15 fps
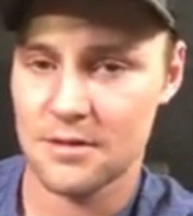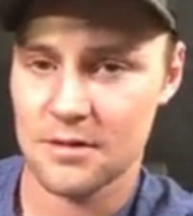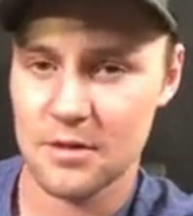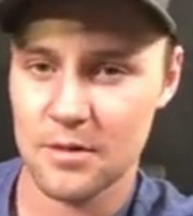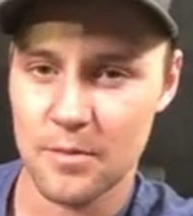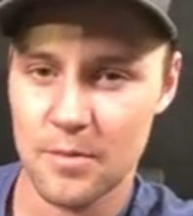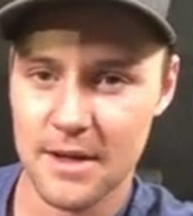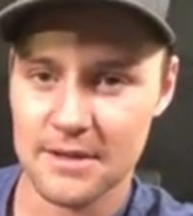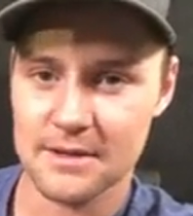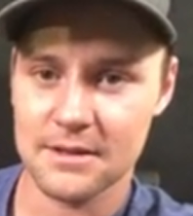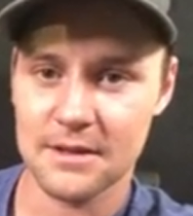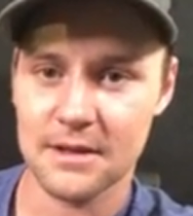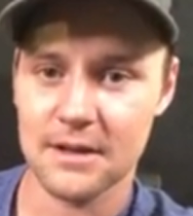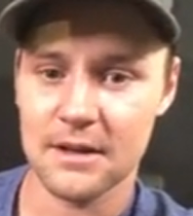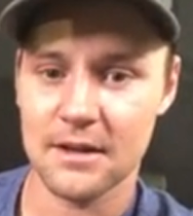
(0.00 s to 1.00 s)
the
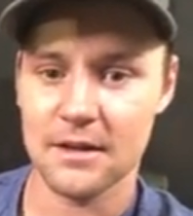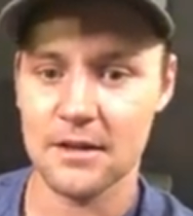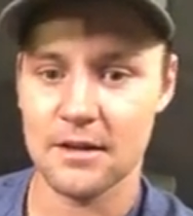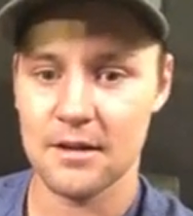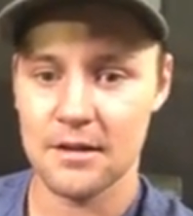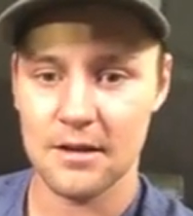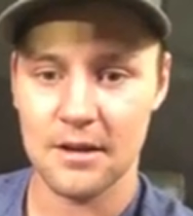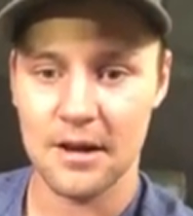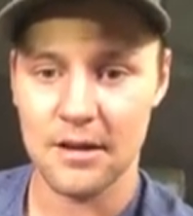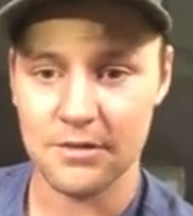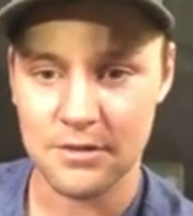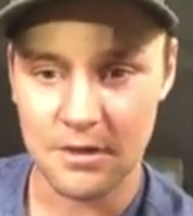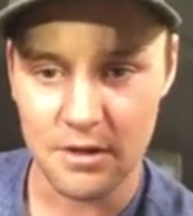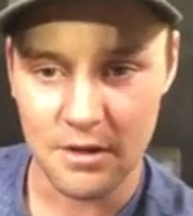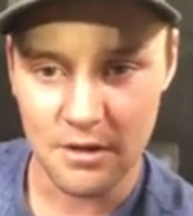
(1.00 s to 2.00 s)
best thing
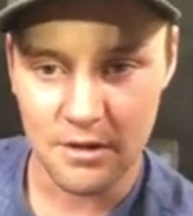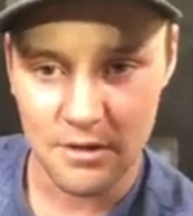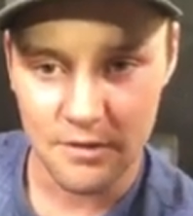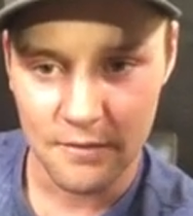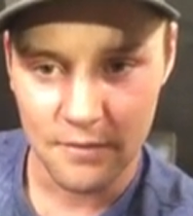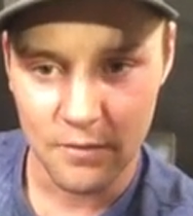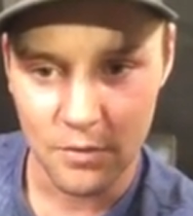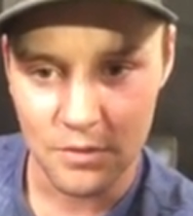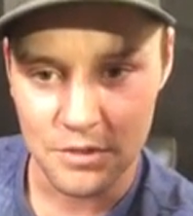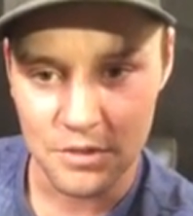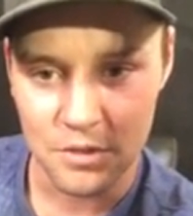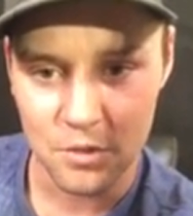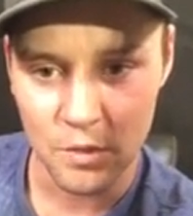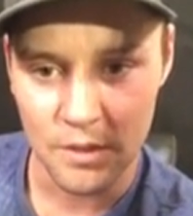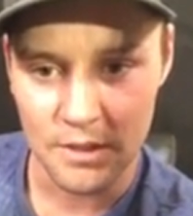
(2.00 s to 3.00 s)
out there for
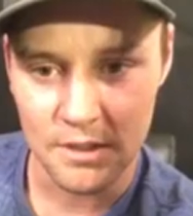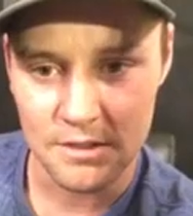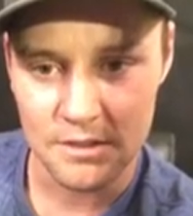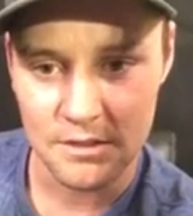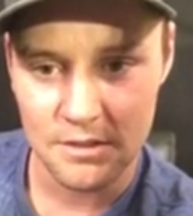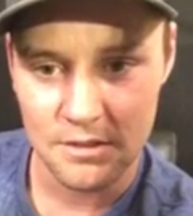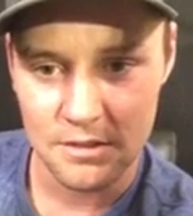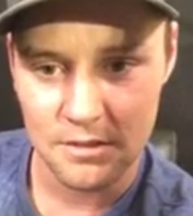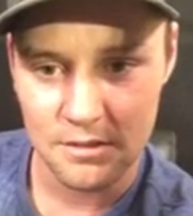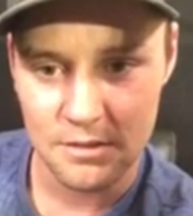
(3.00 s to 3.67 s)
sweetness.